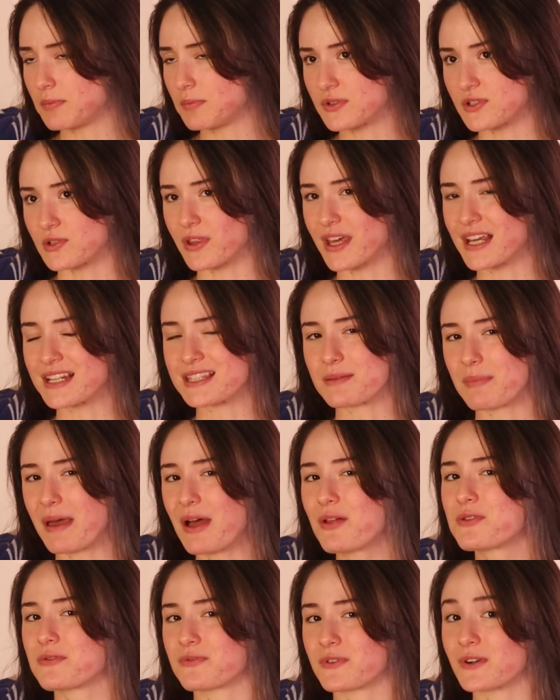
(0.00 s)
So that's
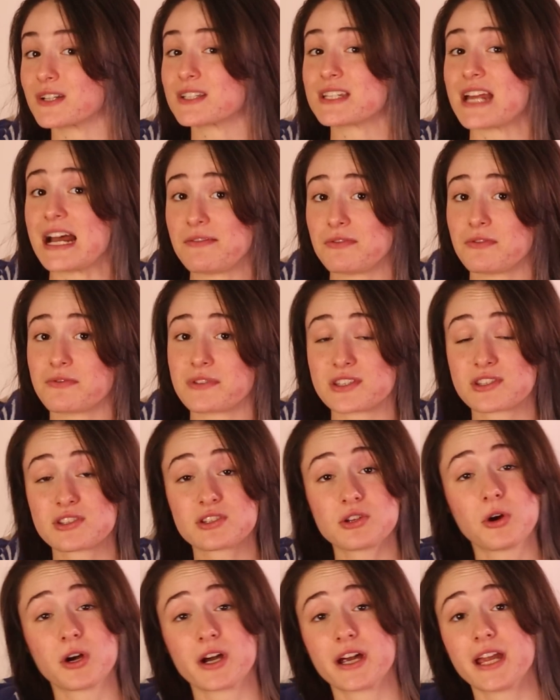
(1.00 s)
about the first half of this
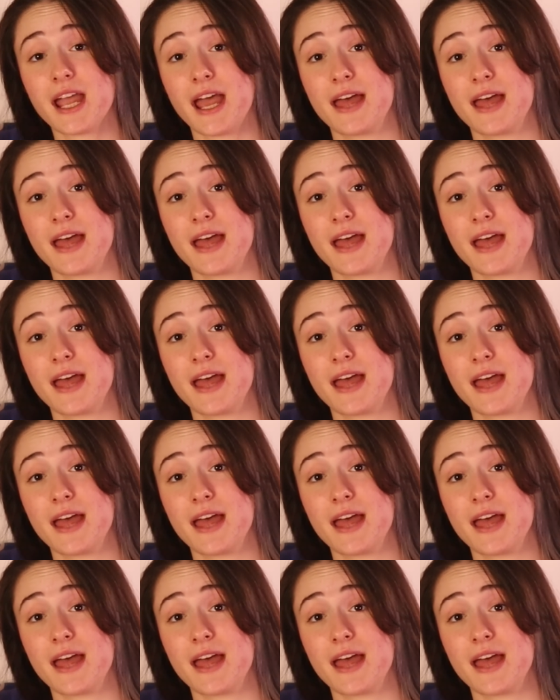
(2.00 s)
story,